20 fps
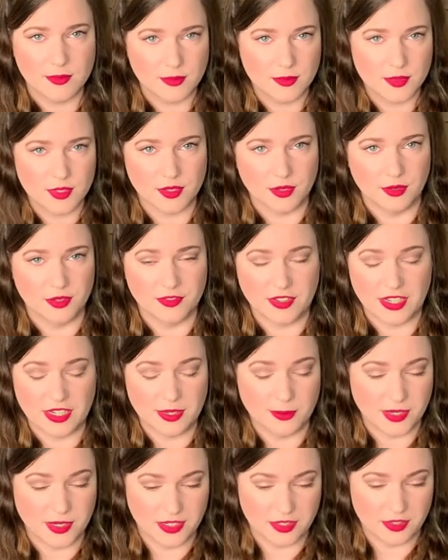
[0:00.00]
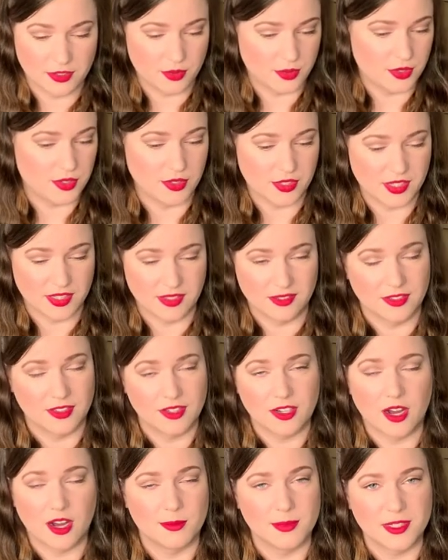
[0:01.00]
So if anybody knows, you can
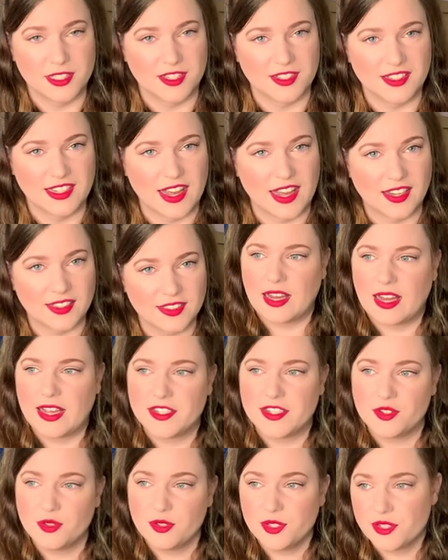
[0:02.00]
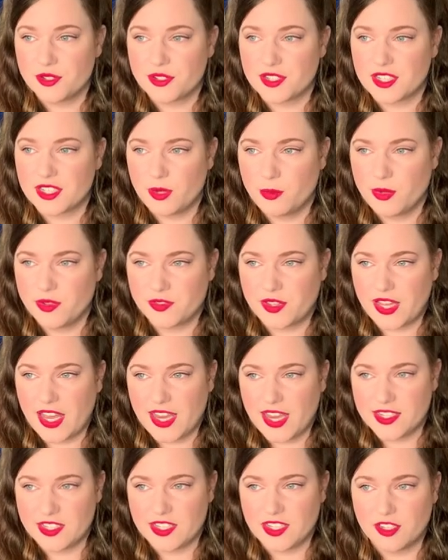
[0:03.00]
comment on that. I do use some of the
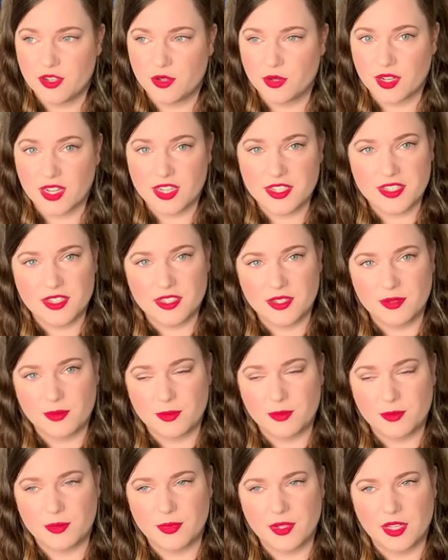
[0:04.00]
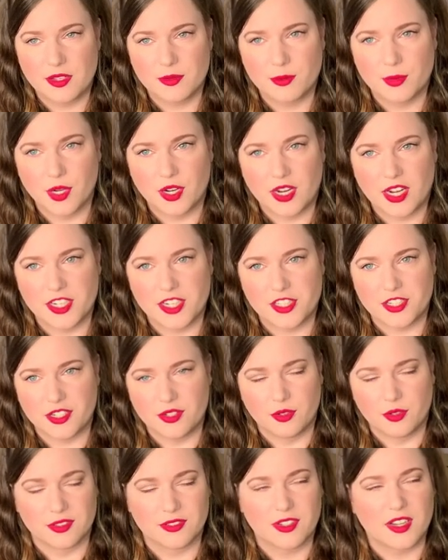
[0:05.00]
eight Dio custom percussion,
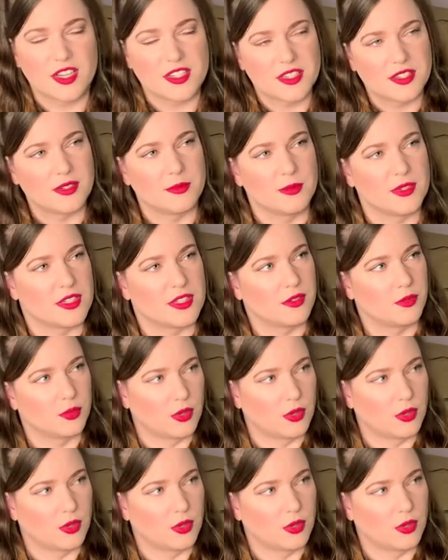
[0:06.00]
or custom is the